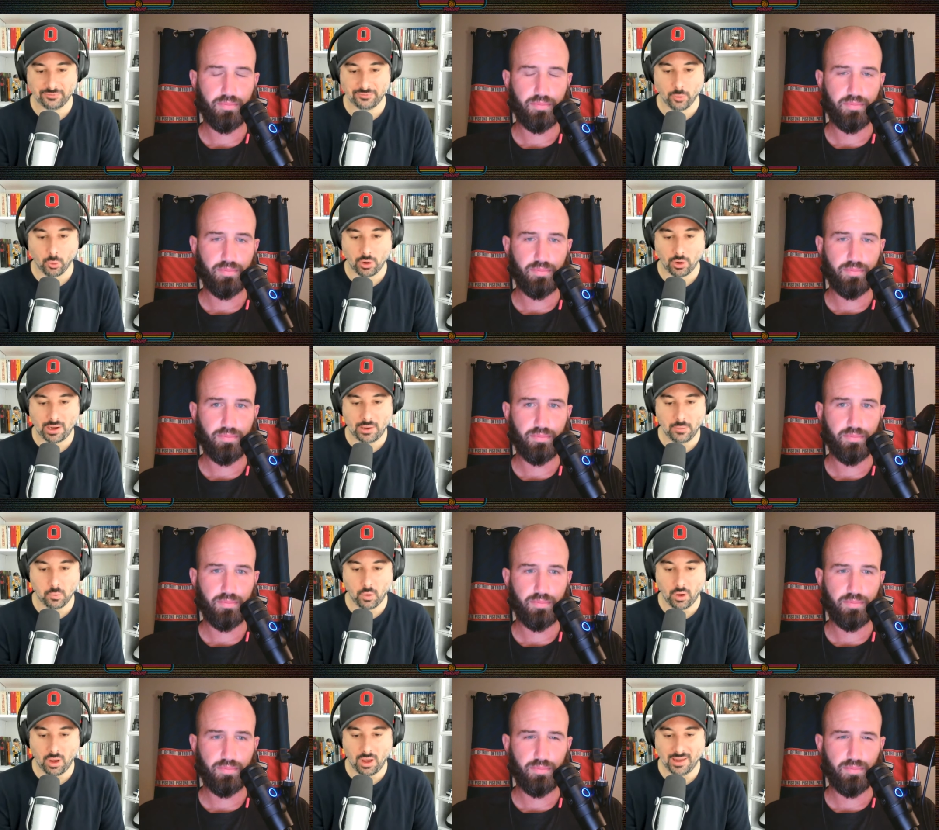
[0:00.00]

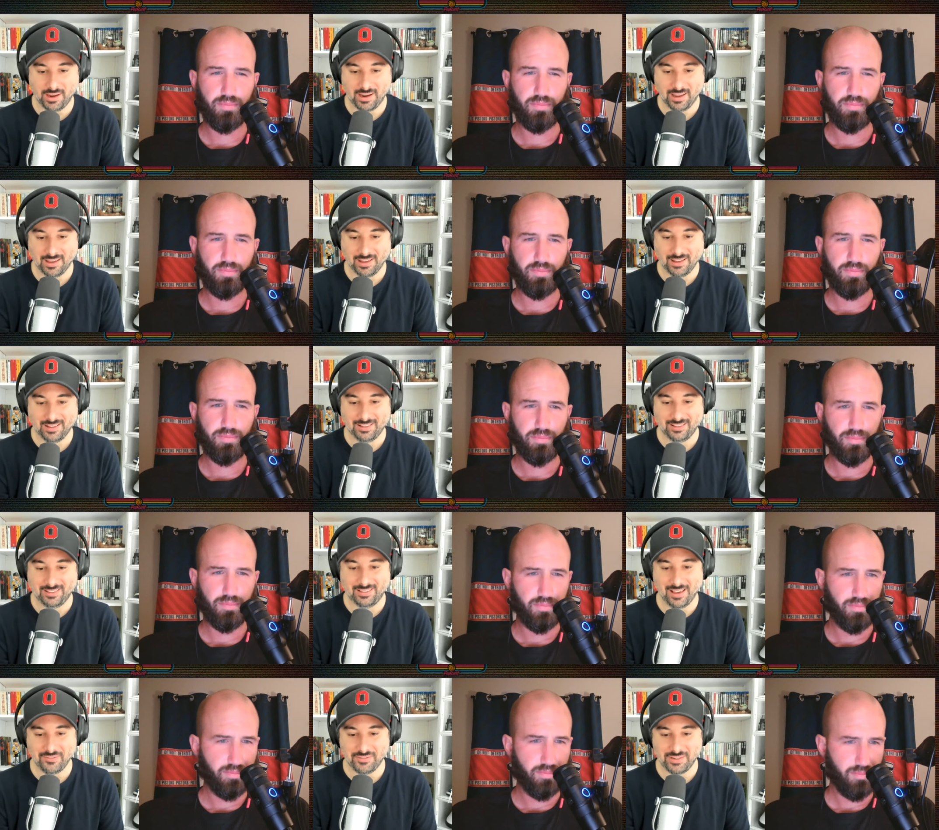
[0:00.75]
Speaker 1: 41,
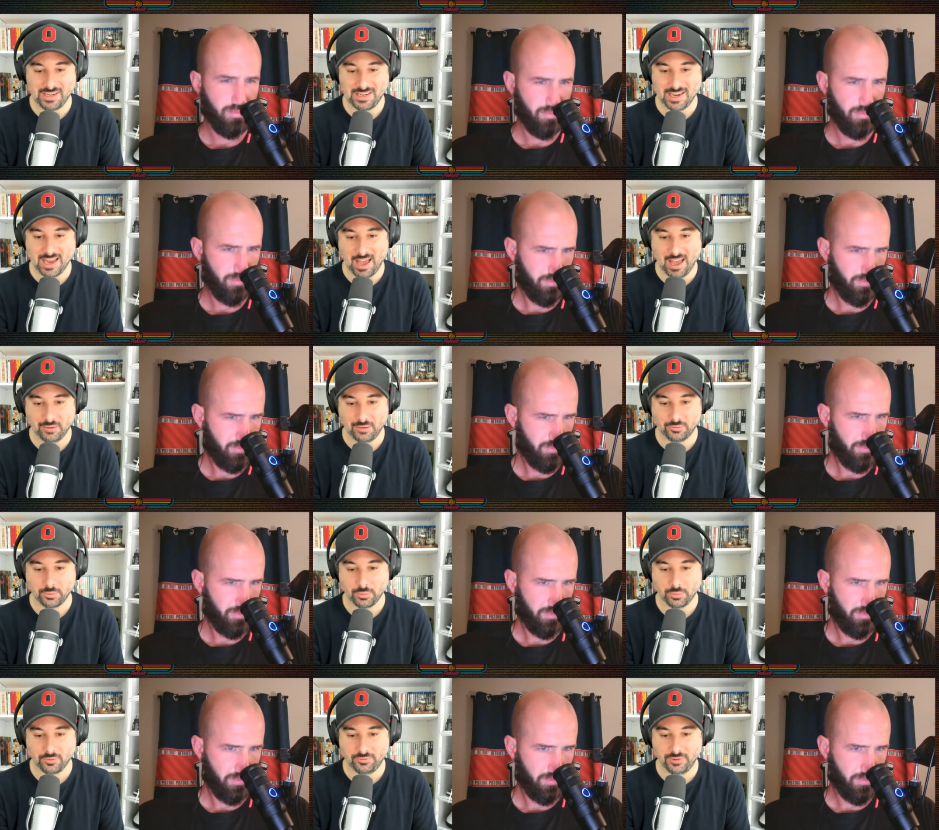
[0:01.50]
79
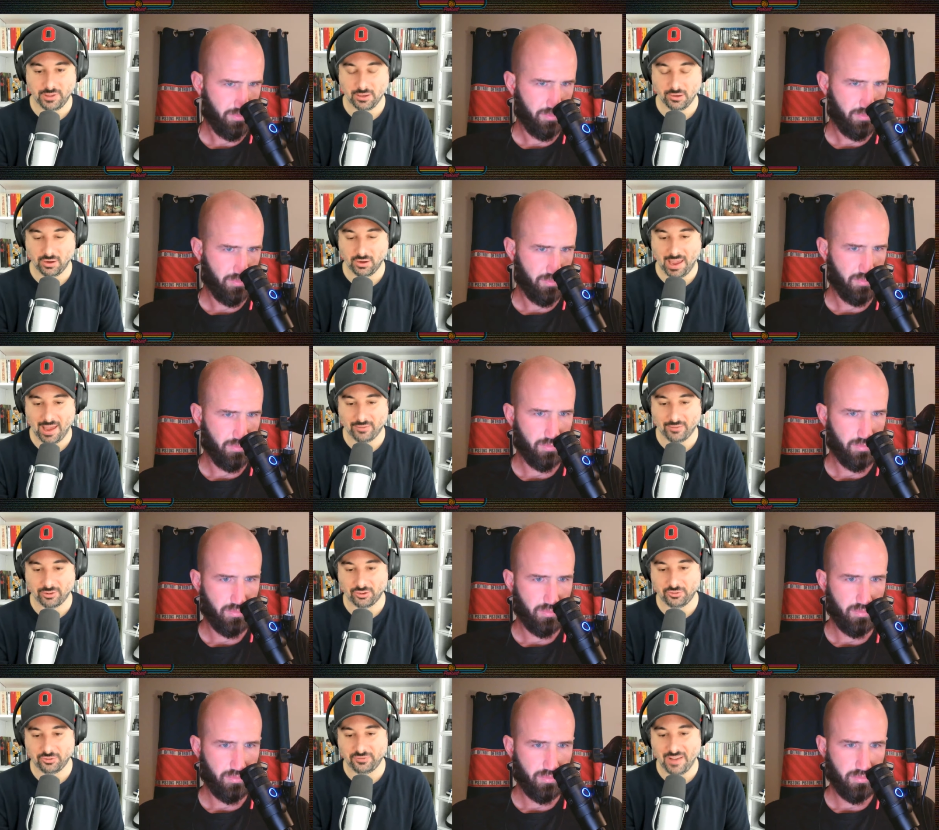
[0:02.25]
from the field,
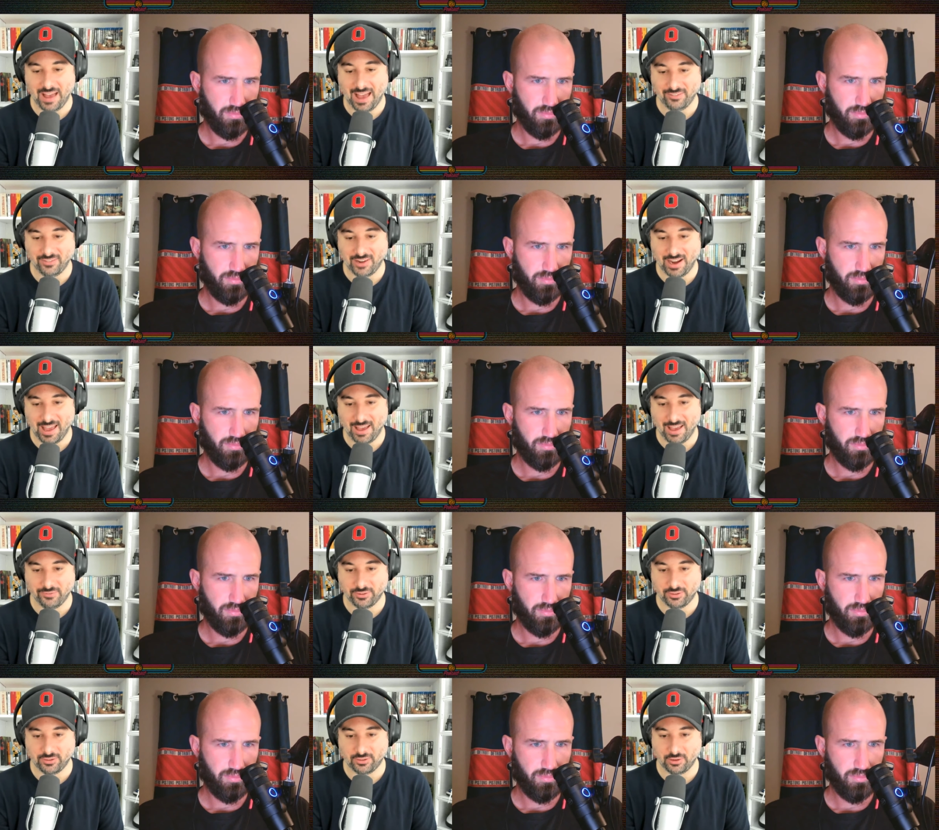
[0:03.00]
averaged five and a
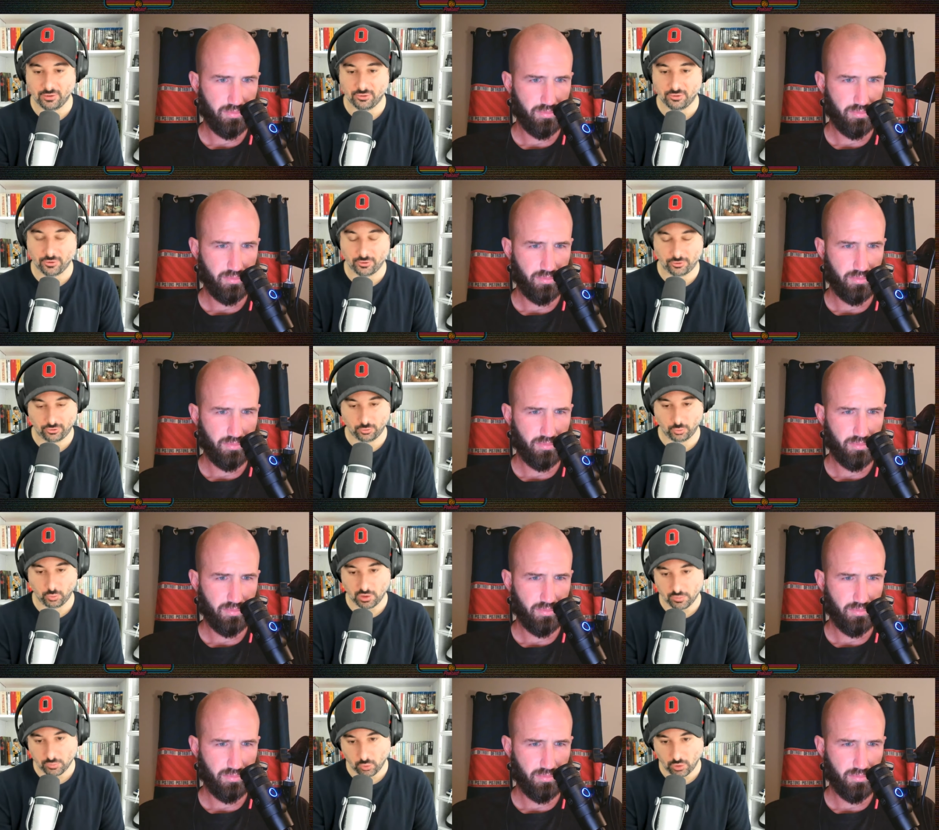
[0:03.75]
half assists versus
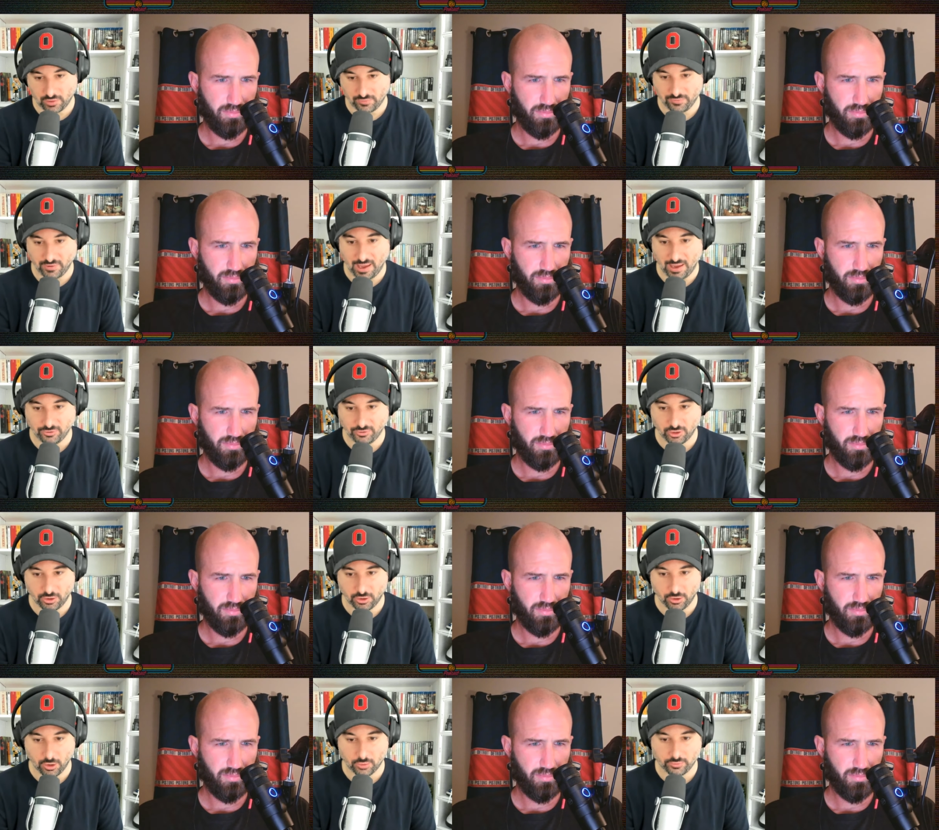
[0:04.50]
1.5
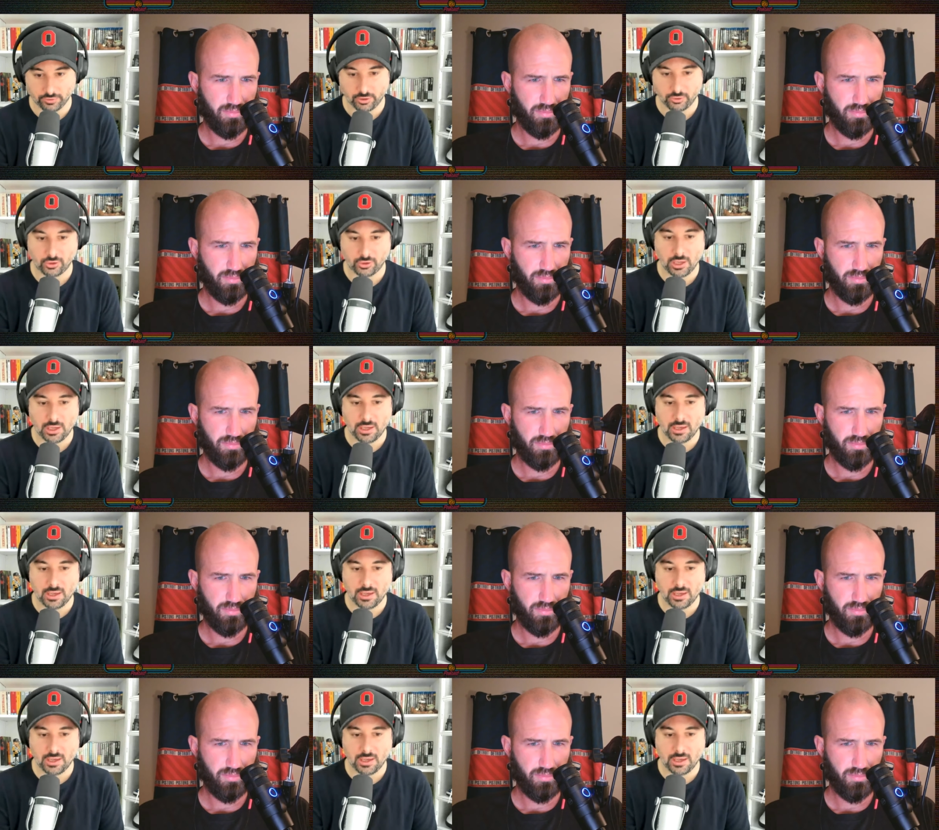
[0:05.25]
turnovers.